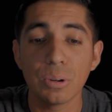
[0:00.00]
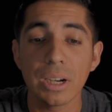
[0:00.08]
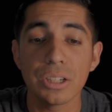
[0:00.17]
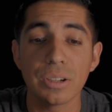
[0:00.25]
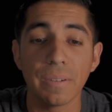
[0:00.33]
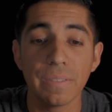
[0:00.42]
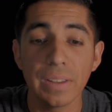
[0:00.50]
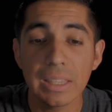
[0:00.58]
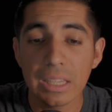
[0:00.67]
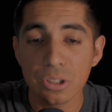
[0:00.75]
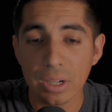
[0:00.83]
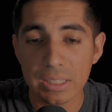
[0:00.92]

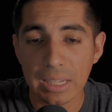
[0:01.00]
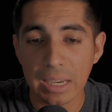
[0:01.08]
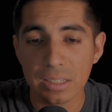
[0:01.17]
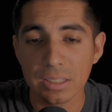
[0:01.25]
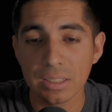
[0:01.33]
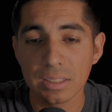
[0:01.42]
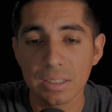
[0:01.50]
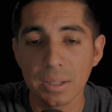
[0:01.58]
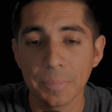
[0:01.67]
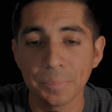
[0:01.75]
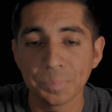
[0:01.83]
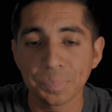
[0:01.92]
350 transactions.
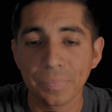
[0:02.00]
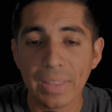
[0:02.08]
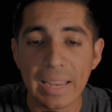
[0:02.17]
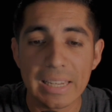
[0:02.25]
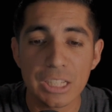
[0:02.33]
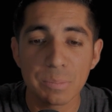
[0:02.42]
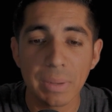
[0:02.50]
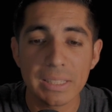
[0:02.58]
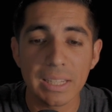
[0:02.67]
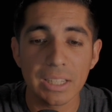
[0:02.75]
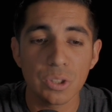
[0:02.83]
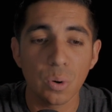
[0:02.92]
It
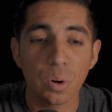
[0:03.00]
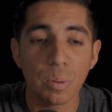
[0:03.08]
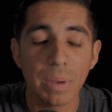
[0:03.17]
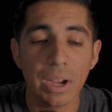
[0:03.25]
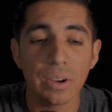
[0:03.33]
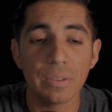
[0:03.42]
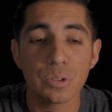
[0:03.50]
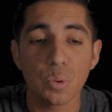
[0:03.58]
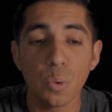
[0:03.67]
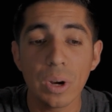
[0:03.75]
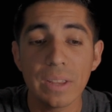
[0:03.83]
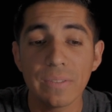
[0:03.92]
dispensed a total amount of
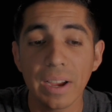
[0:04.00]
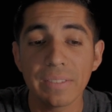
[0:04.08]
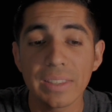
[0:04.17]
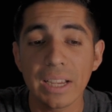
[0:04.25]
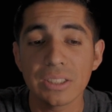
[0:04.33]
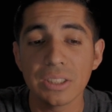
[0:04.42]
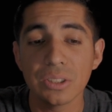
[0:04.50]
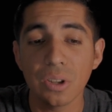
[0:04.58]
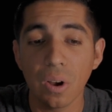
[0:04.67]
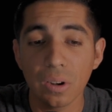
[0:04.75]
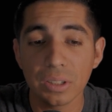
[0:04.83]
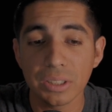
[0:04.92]

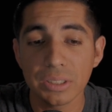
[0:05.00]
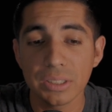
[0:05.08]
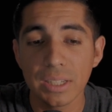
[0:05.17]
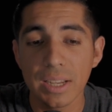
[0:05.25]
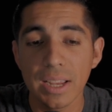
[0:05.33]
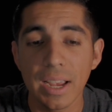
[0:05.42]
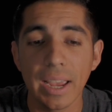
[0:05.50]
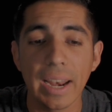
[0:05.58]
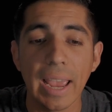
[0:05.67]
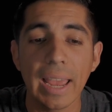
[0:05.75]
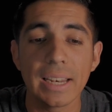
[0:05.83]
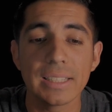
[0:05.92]
$25,000 and
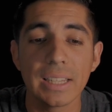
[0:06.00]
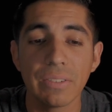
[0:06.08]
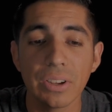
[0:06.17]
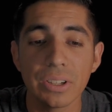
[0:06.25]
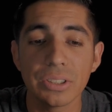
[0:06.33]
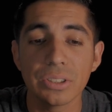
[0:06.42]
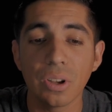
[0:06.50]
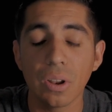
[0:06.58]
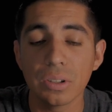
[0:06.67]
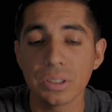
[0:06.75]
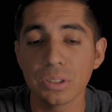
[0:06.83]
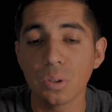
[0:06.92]
had
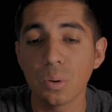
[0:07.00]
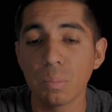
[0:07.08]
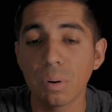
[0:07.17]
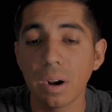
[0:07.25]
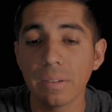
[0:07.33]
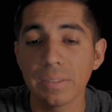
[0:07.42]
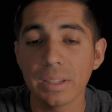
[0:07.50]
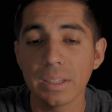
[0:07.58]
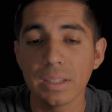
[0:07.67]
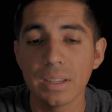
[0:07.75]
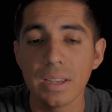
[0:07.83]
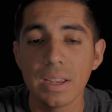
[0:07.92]
$700 in total profit.
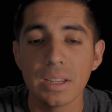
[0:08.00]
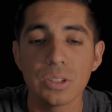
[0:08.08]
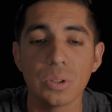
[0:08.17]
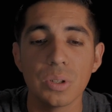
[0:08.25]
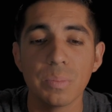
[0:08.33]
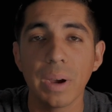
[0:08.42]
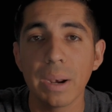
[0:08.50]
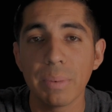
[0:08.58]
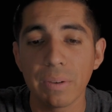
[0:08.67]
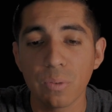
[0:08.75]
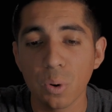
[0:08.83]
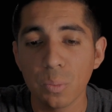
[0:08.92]
So divided
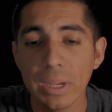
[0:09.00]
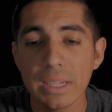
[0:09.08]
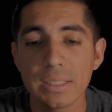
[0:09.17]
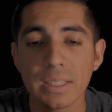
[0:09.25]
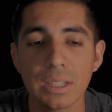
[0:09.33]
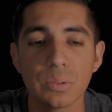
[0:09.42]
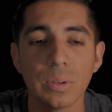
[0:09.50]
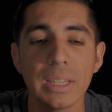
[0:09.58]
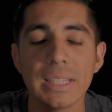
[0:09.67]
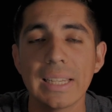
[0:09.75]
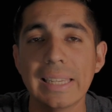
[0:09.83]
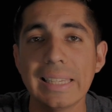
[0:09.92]
by four weeks, this one
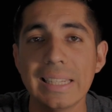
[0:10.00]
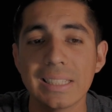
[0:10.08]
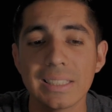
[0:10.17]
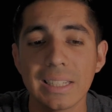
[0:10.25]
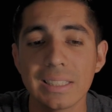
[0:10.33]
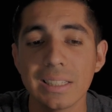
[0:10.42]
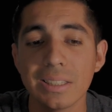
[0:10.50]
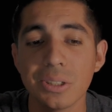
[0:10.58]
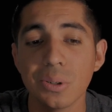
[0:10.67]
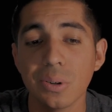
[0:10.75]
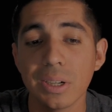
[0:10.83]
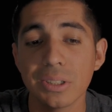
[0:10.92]
needs at least
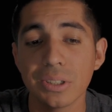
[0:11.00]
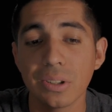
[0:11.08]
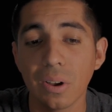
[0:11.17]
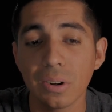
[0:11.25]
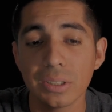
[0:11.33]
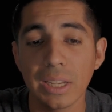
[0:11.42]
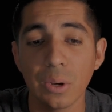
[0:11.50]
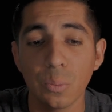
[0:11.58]
$6,200 a